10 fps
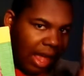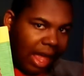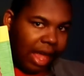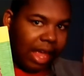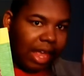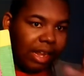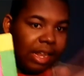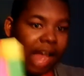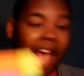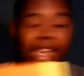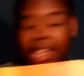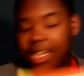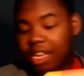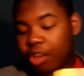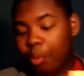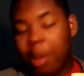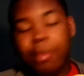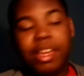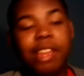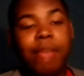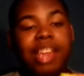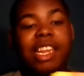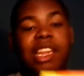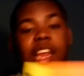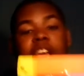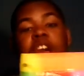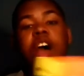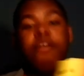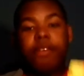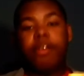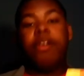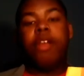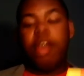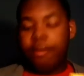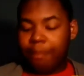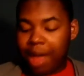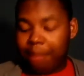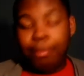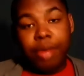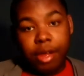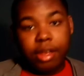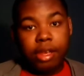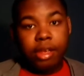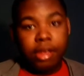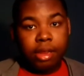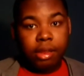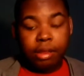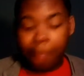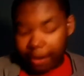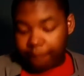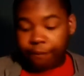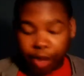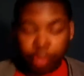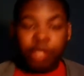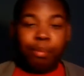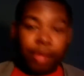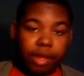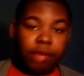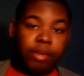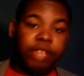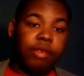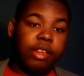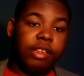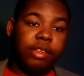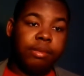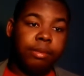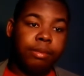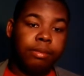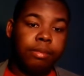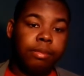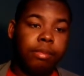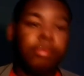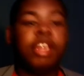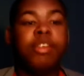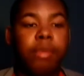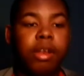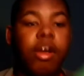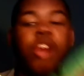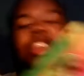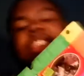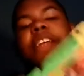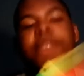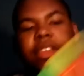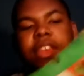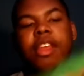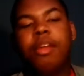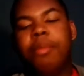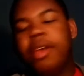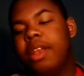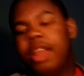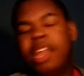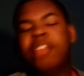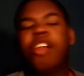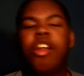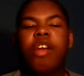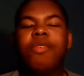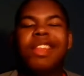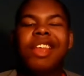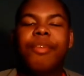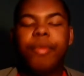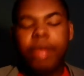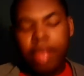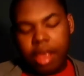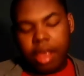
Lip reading: And I did this on purpose to make this the cover of my book, my first book, which was this one. All the stuff is in here, but it started off with a different one.